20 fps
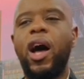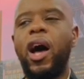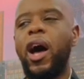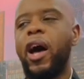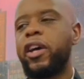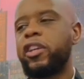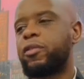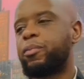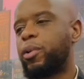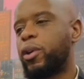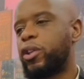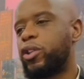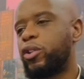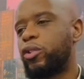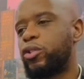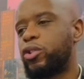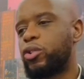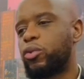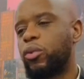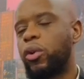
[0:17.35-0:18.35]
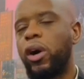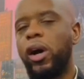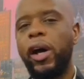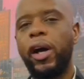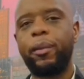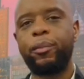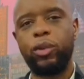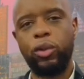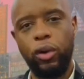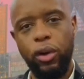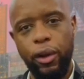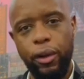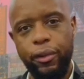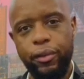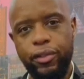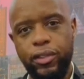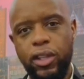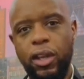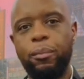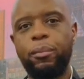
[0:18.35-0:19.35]
As per usual, I'm your
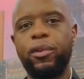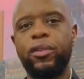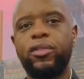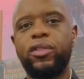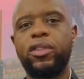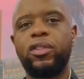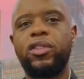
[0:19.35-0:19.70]
host, Mr.